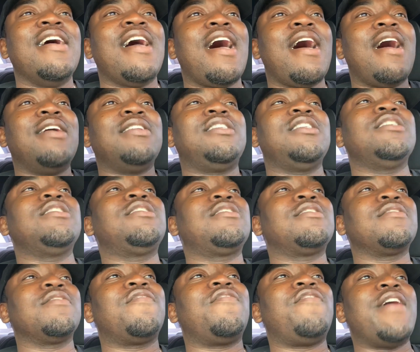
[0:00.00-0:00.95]
I
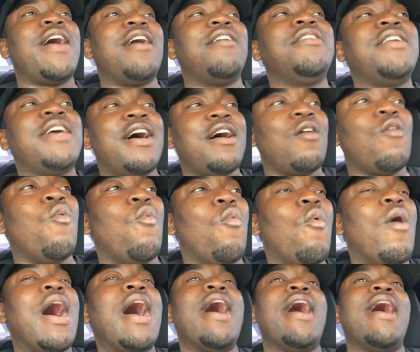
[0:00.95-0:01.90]
just found out
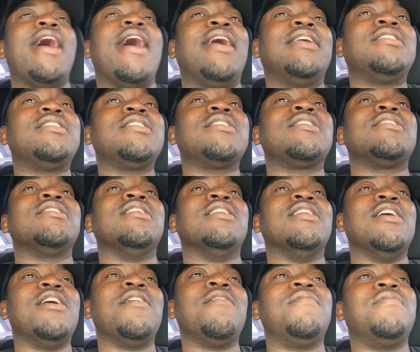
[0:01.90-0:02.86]
why. I just
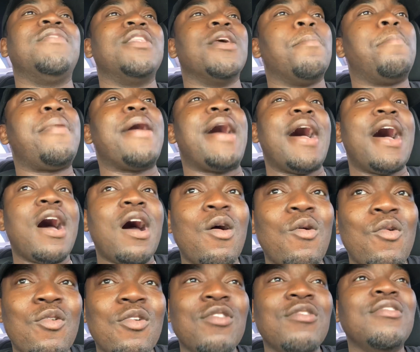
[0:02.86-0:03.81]
love the
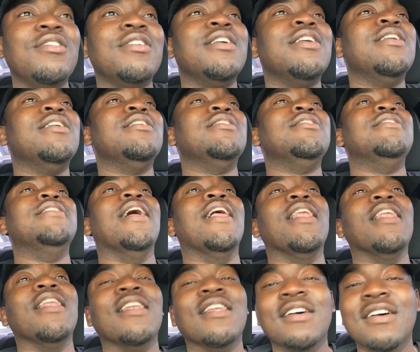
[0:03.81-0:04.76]
power, the
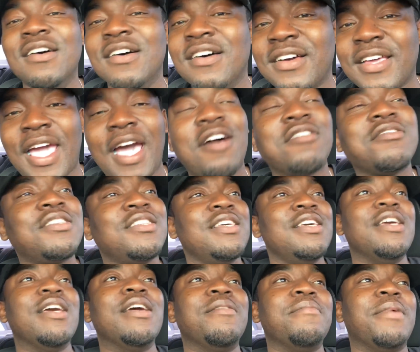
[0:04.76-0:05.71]
look. Y'all
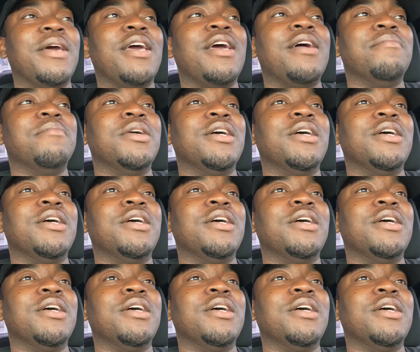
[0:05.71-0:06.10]
see it, man.